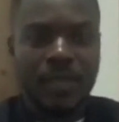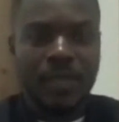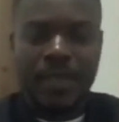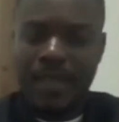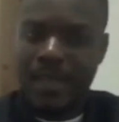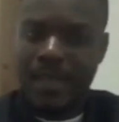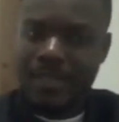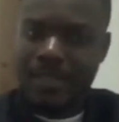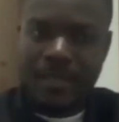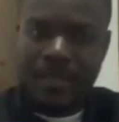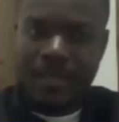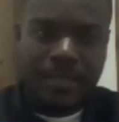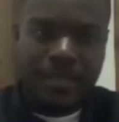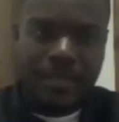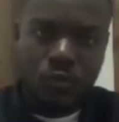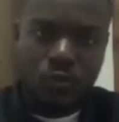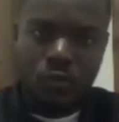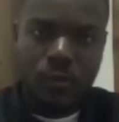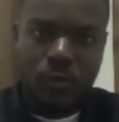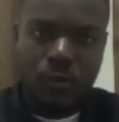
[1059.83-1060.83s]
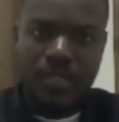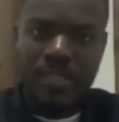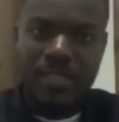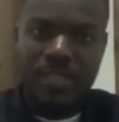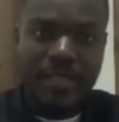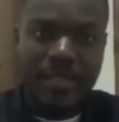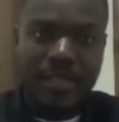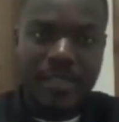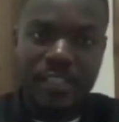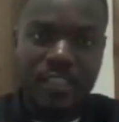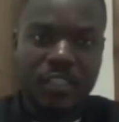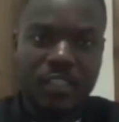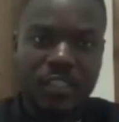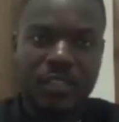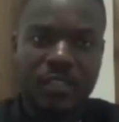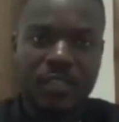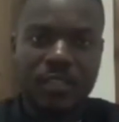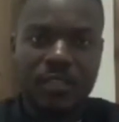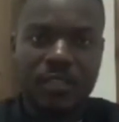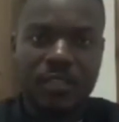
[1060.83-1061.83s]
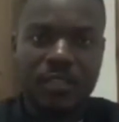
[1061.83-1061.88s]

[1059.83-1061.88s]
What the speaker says: It has nothing to do with his age.